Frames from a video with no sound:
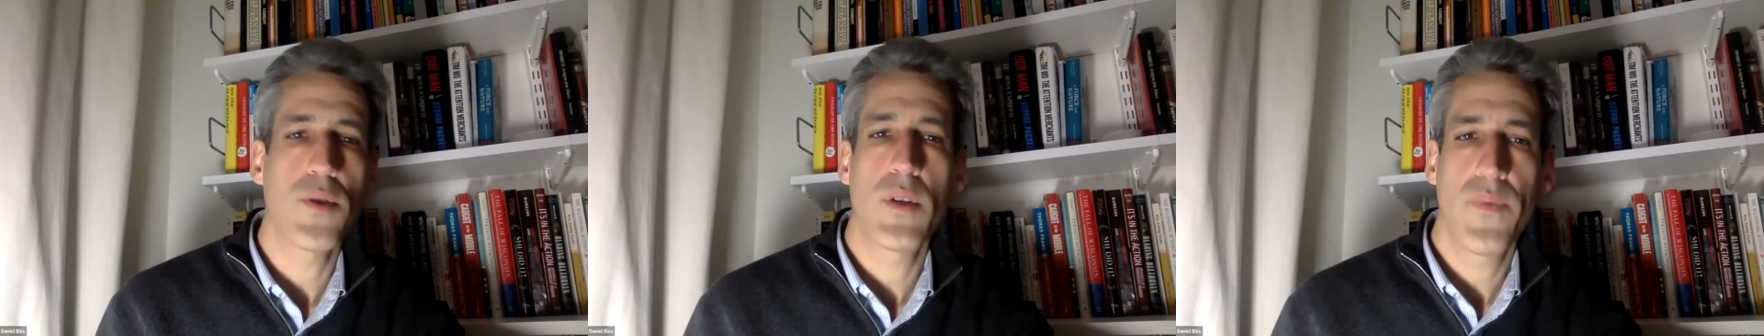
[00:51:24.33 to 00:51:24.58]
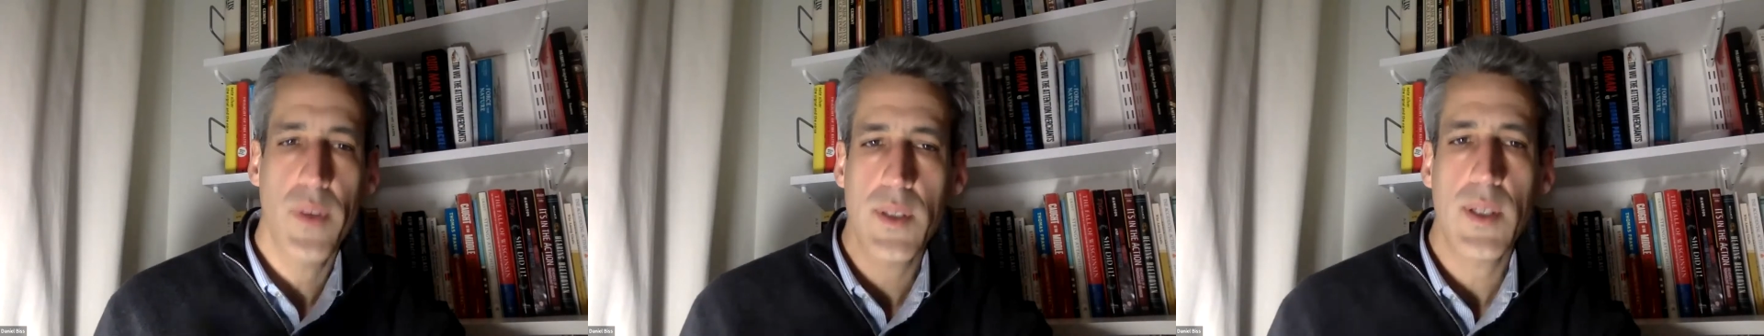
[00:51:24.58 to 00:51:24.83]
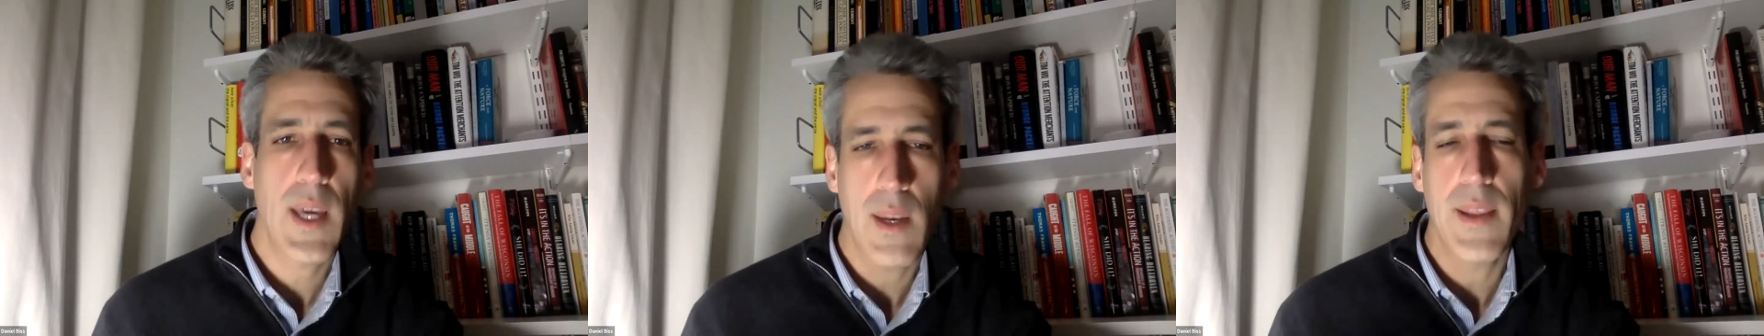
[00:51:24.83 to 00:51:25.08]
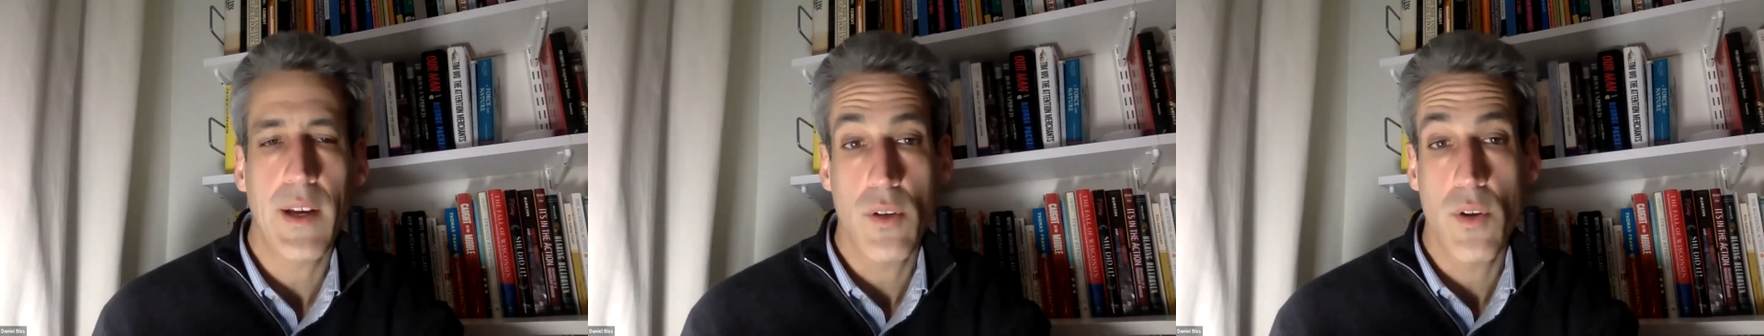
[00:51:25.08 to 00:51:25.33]
sophisticated
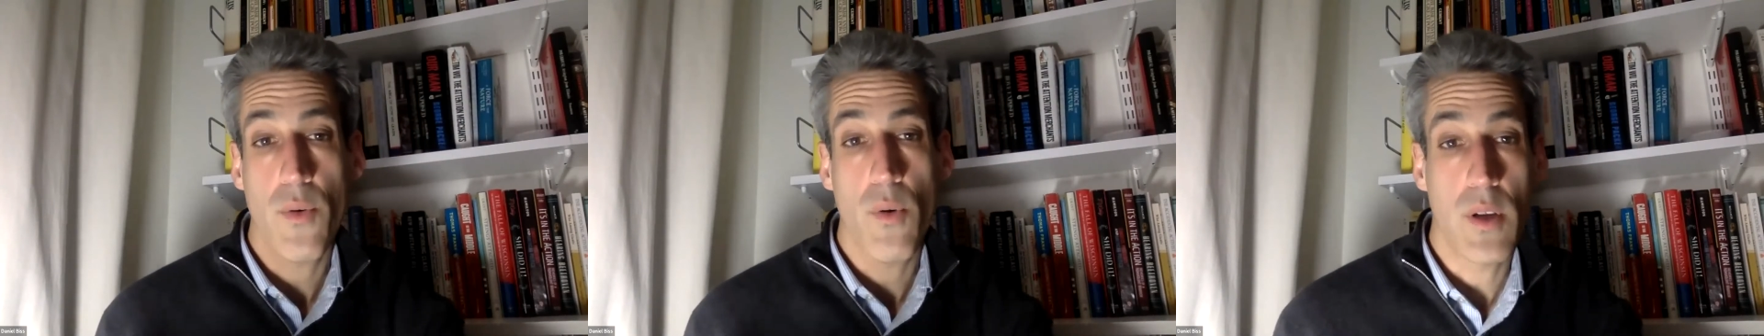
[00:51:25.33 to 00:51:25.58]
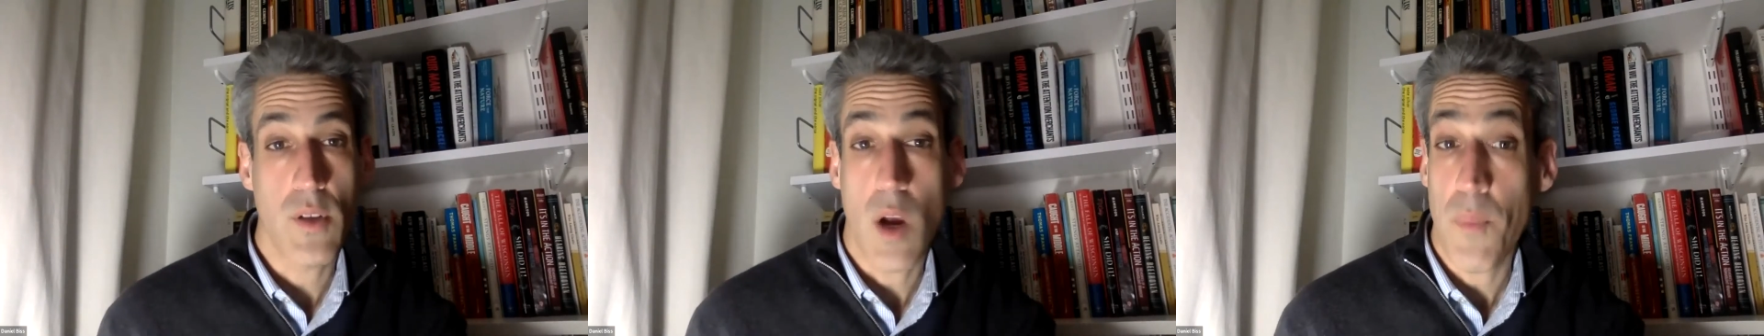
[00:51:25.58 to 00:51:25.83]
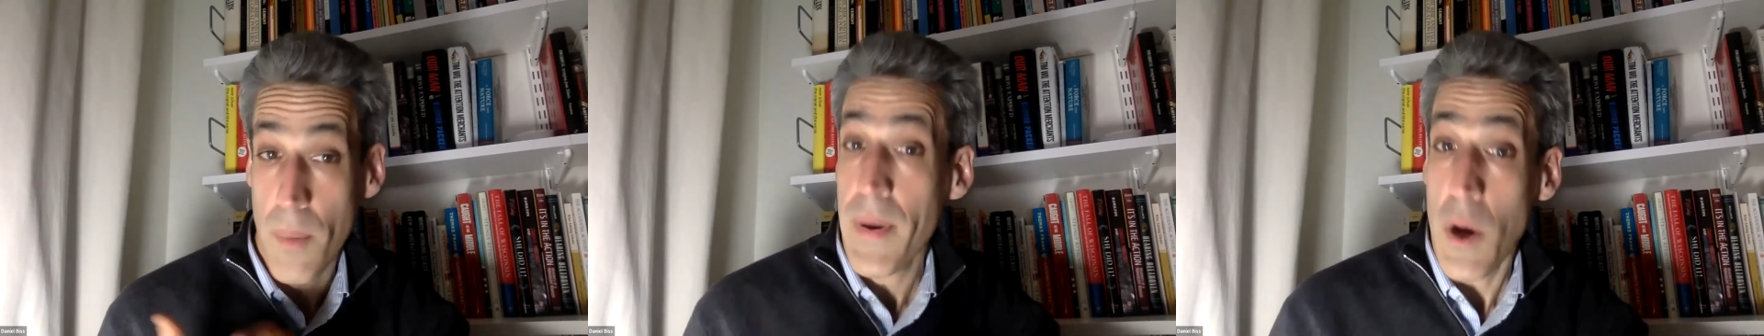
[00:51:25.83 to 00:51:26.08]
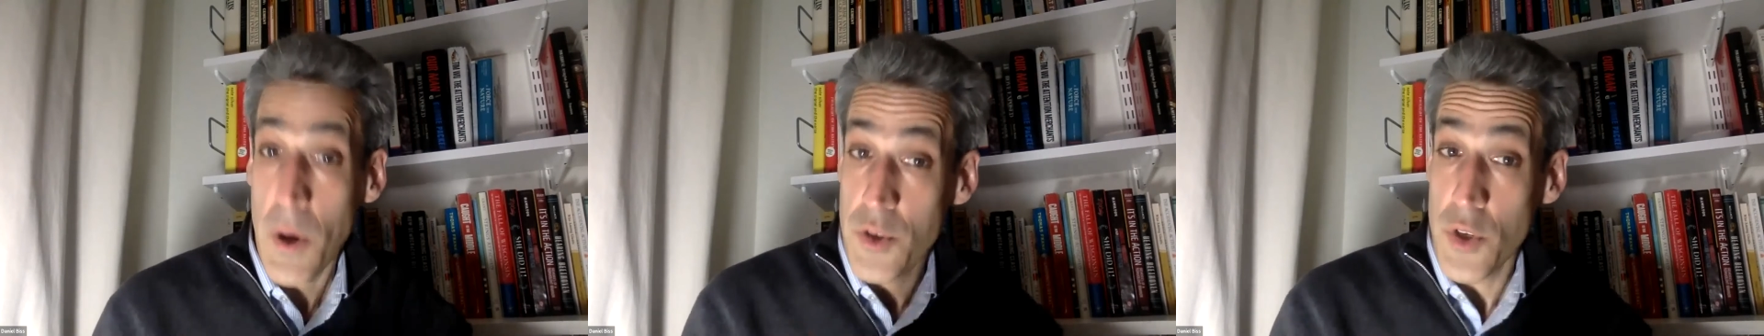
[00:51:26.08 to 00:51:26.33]
election authorities are
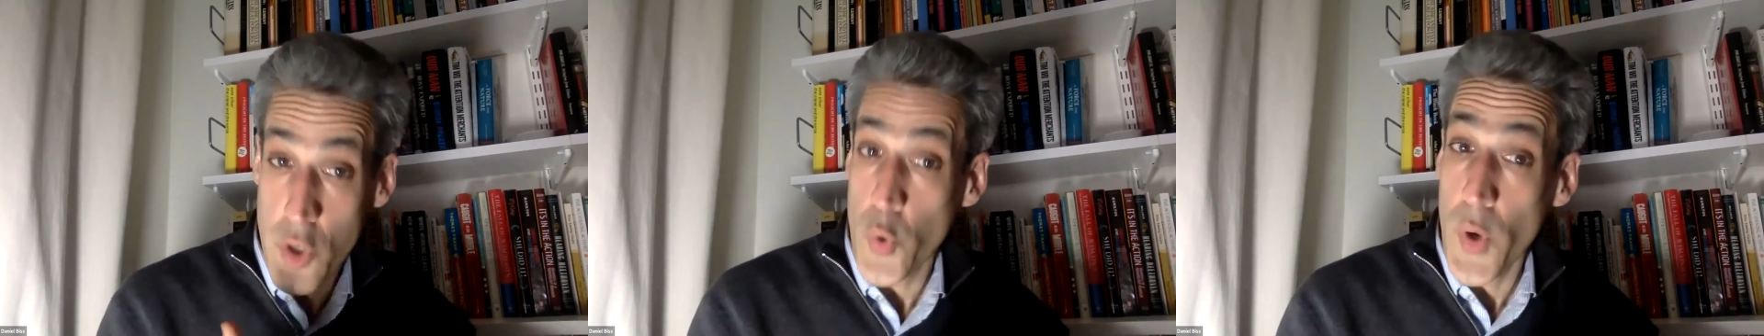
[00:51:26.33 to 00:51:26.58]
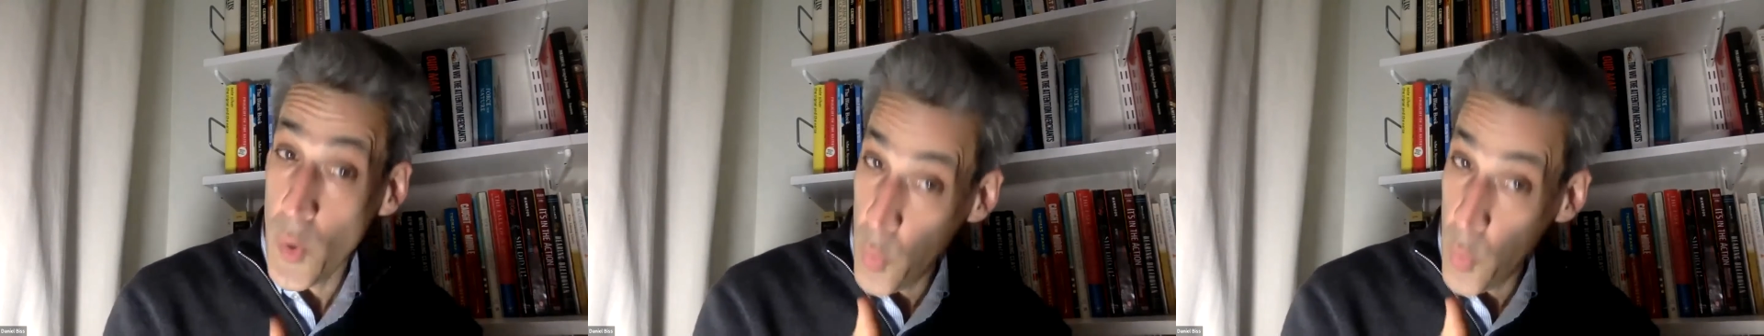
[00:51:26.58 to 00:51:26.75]
prepared to do it